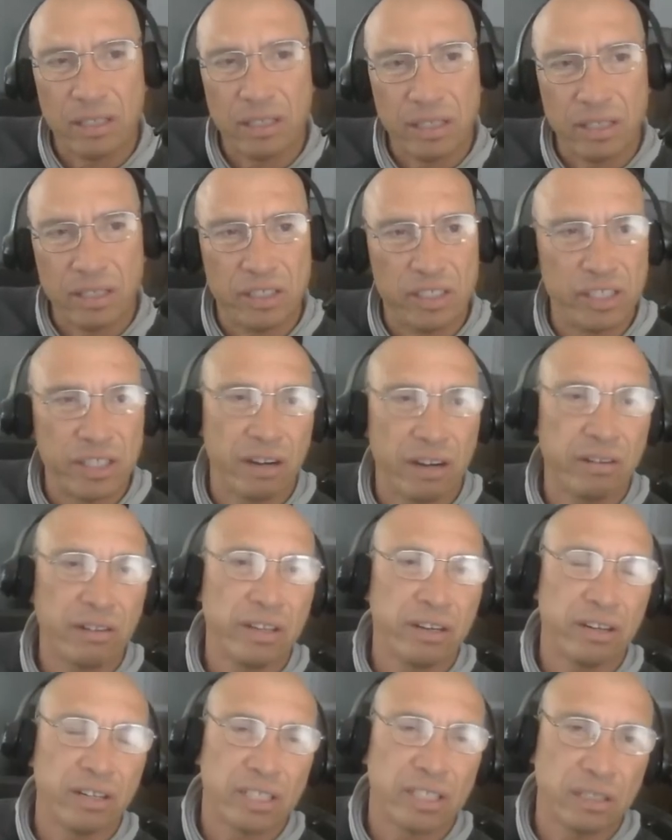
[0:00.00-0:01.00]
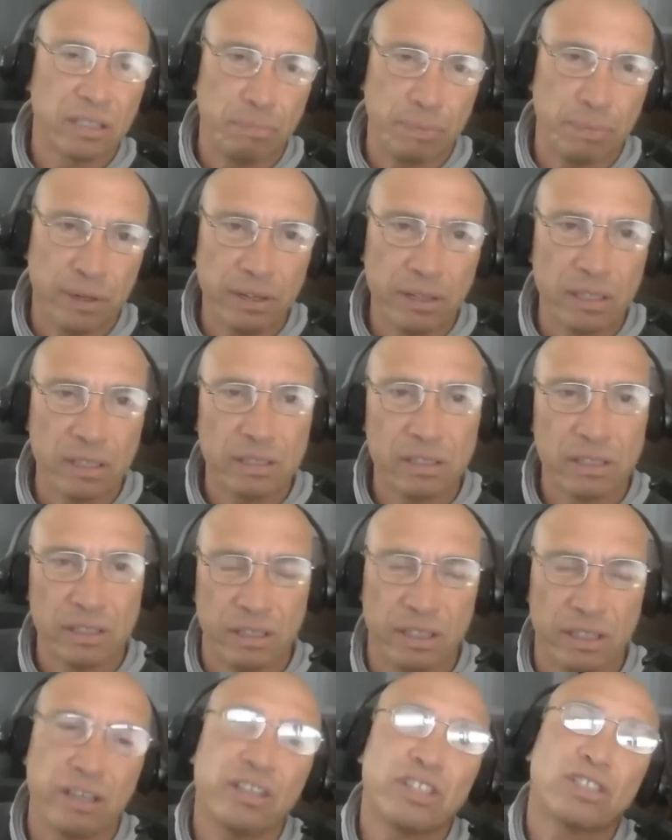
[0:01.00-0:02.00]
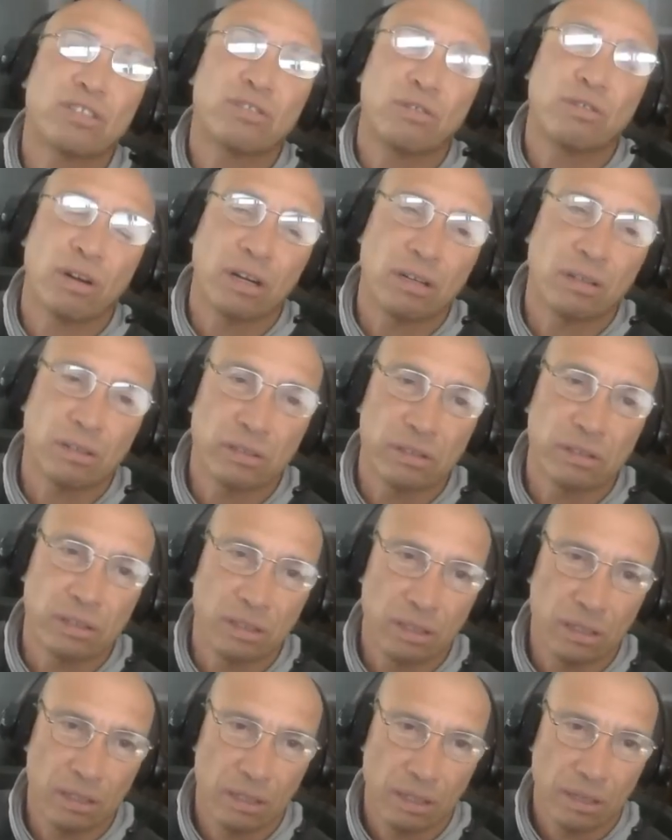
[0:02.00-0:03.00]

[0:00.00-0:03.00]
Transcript: and share their experience and their struggles.